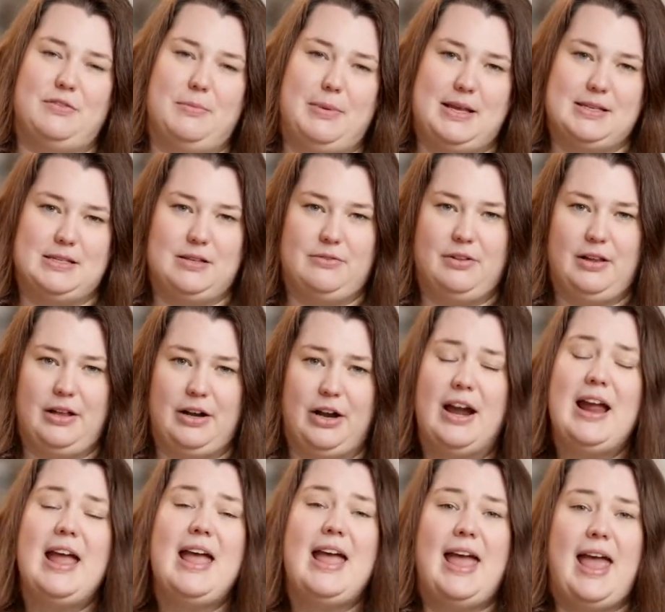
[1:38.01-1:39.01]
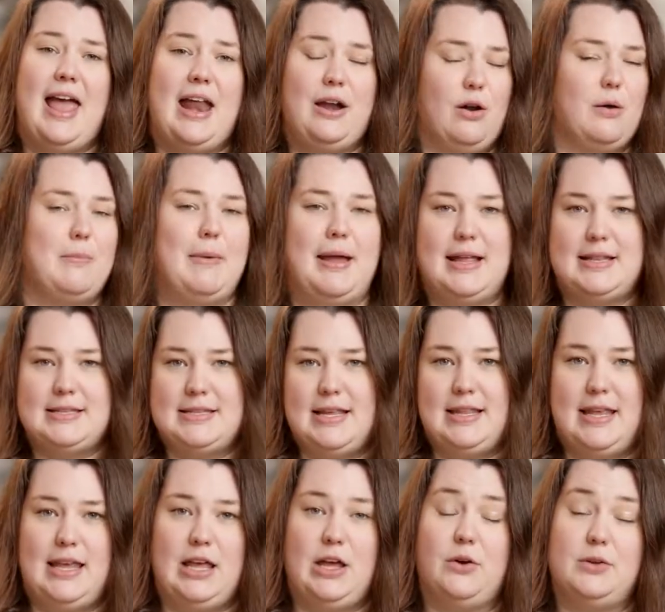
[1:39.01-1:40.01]
a piece of glitter, and it remains in
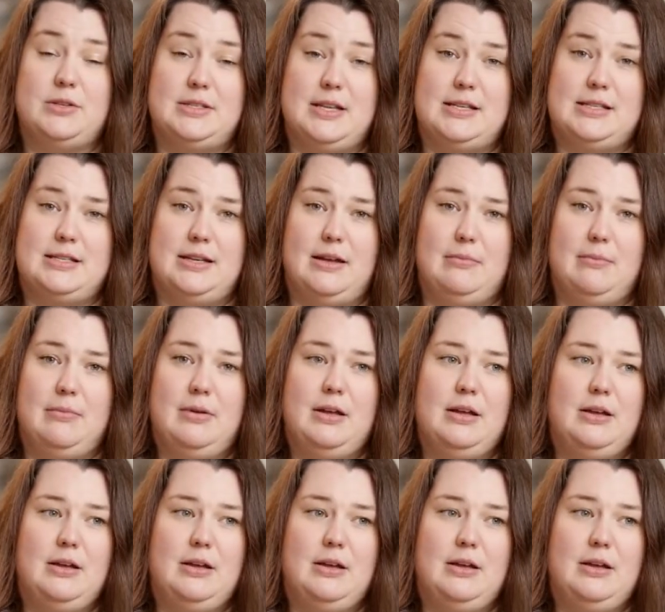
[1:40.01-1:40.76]
the ecosystem